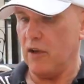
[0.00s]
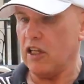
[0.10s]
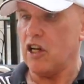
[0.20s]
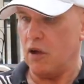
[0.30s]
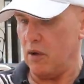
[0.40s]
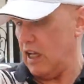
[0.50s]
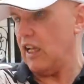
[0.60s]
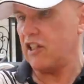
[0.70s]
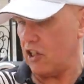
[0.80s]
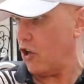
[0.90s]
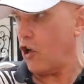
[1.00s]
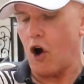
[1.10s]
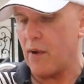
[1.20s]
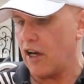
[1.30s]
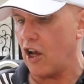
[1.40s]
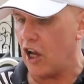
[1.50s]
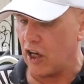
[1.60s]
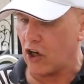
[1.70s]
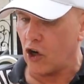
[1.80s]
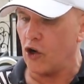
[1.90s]
you know, it's going to
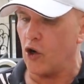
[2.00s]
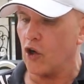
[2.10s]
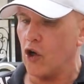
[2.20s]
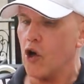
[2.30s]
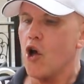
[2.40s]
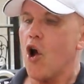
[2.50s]
court of law.